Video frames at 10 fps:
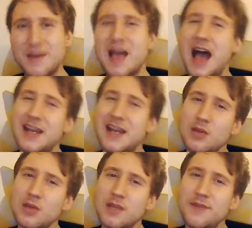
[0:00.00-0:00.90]
and it will
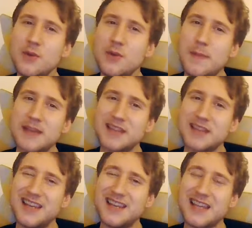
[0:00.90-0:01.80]
give you a better
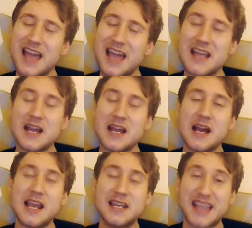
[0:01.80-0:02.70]

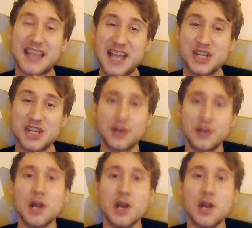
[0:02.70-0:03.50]
indication